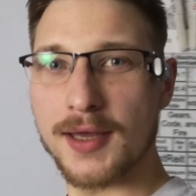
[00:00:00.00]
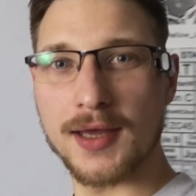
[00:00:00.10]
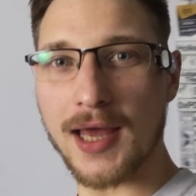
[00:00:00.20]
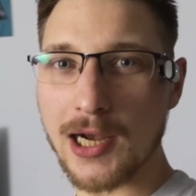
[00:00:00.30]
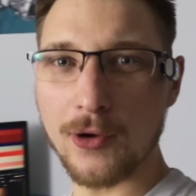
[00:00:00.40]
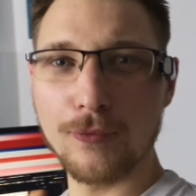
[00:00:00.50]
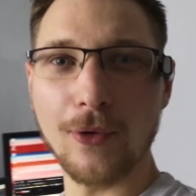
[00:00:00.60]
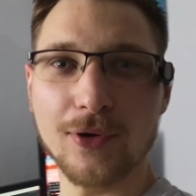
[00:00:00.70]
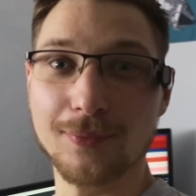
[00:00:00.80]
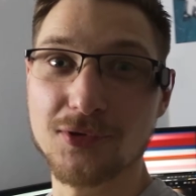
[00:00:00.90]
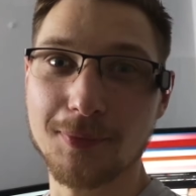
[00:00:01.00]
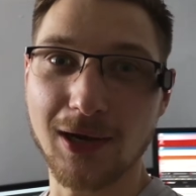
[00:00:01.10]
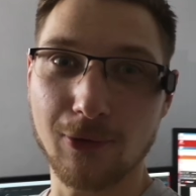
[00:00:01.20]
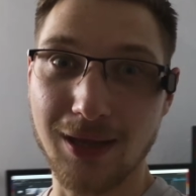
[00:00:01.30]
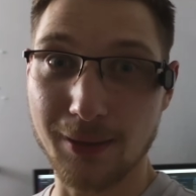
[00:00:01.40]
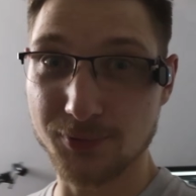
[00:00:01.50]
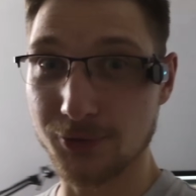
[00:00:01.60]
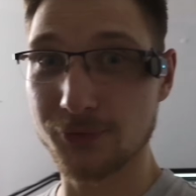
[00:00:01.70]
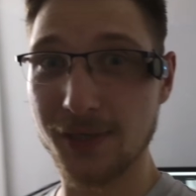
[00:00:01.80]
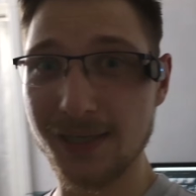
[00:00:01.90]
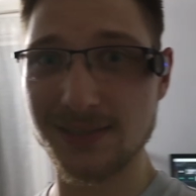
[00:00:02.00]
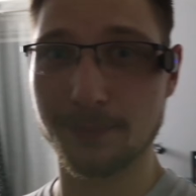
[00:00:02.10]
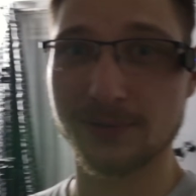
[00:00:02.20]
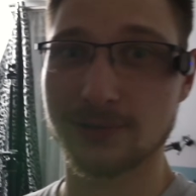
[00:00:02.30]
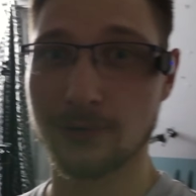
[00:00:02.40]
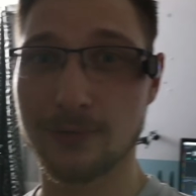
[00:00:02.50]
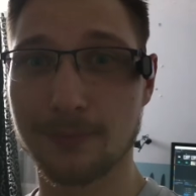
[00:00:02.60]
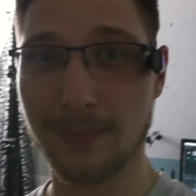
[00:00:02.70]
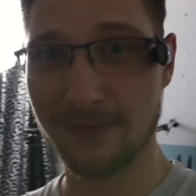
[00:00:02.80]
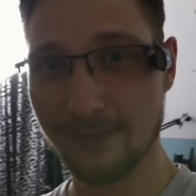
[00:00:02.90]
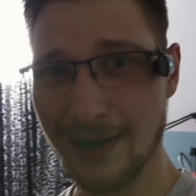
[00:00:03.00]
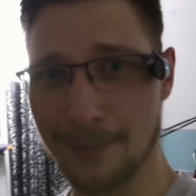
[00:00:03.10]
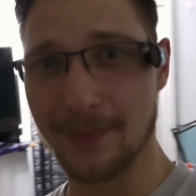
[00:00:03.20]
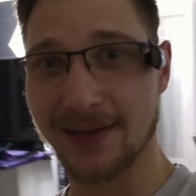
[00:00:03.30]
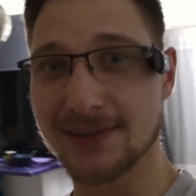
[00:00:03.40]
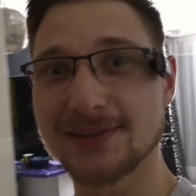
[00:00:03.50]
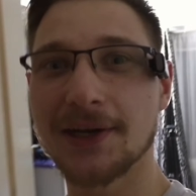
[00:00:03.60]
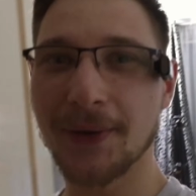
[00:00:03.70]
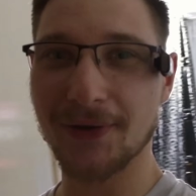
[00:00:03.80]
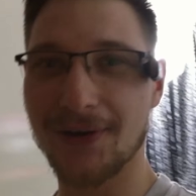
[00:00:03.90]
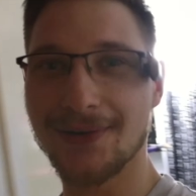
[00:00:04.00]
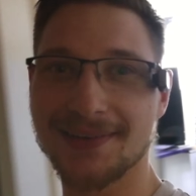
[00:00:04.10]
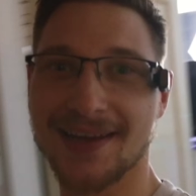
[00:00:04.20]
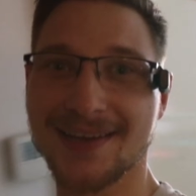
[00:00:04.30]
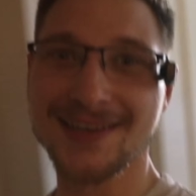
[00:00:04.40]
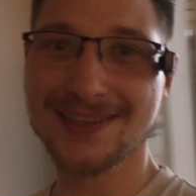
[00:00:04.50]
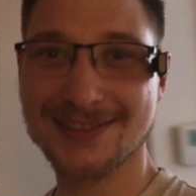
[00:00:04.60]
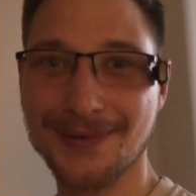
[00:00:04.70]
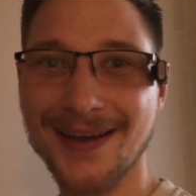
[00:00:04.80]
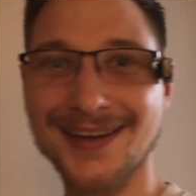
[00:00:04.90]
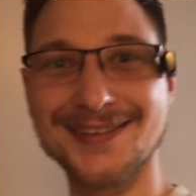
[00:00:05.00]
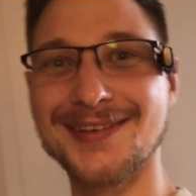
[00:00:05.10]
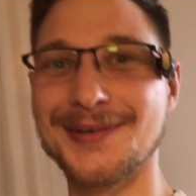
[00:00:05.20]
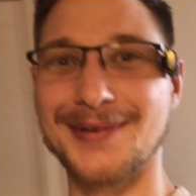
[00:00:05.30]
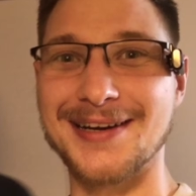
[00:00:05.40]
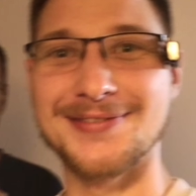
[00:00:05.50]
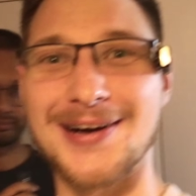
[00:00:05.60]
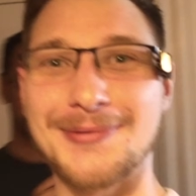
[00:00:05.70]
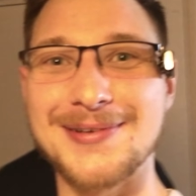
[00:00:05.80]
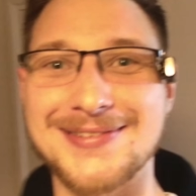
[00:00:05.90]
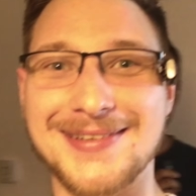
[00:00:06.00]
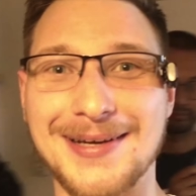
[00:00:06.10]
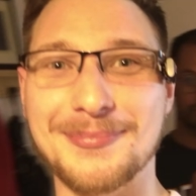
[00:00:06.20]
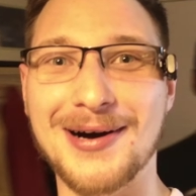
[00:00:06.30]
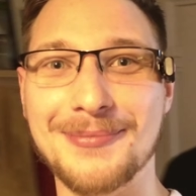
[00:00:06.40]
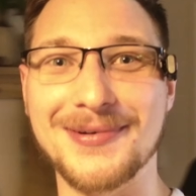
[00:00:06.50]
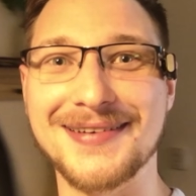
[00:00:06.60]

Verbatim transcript: Hello and welcome to Mellow Labs. On today's episode, my flatmate is going on holiday, so I get to do whatever I want to the apartment.